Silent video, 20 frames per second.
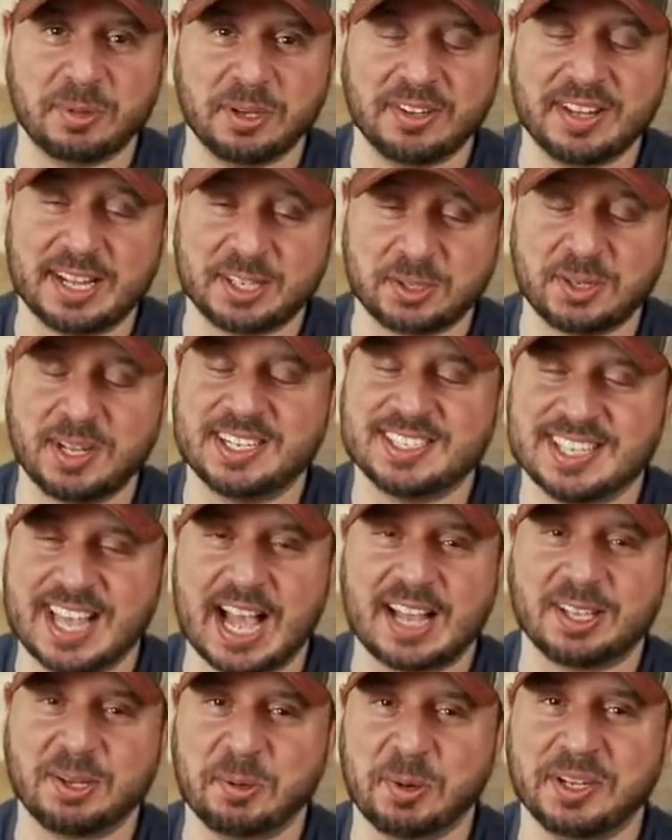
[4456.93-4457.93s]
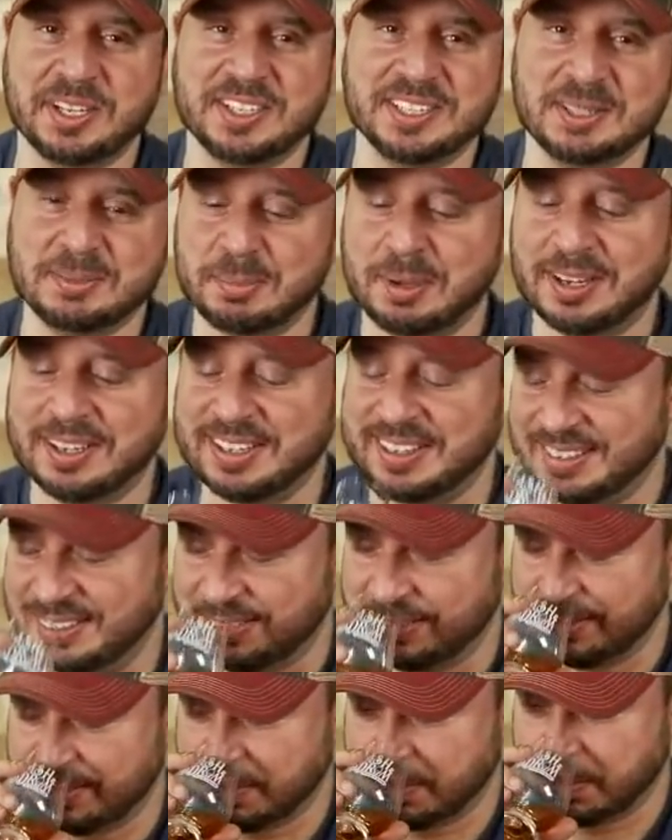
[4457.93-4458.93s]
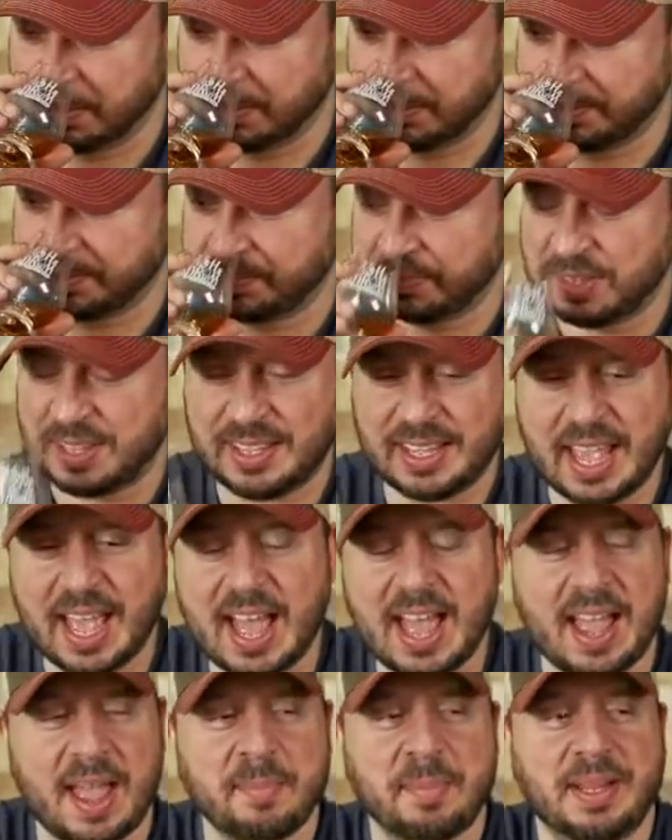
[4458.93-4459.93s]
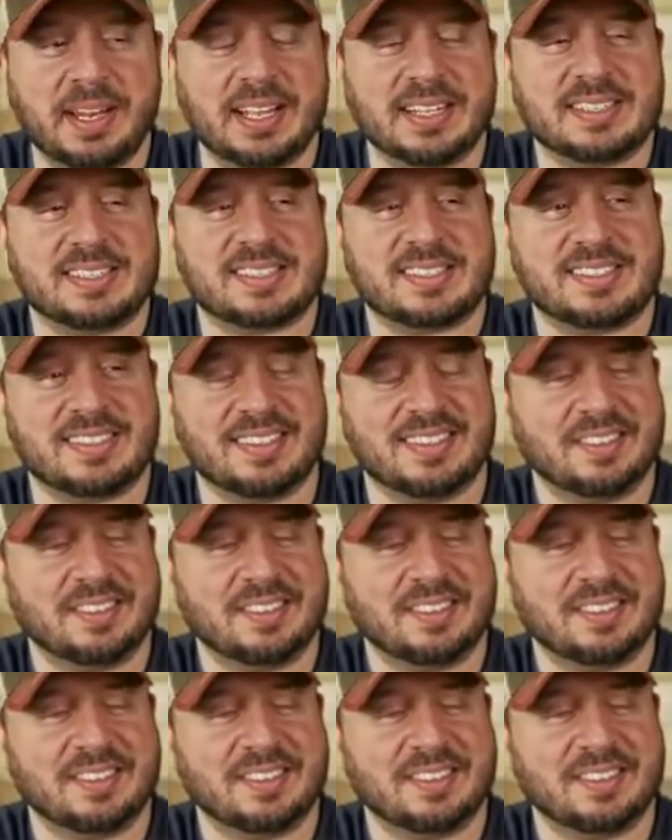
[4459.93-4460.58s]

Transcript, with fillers: Well, that's exactly what you did, buddy. Yeah, I mean it's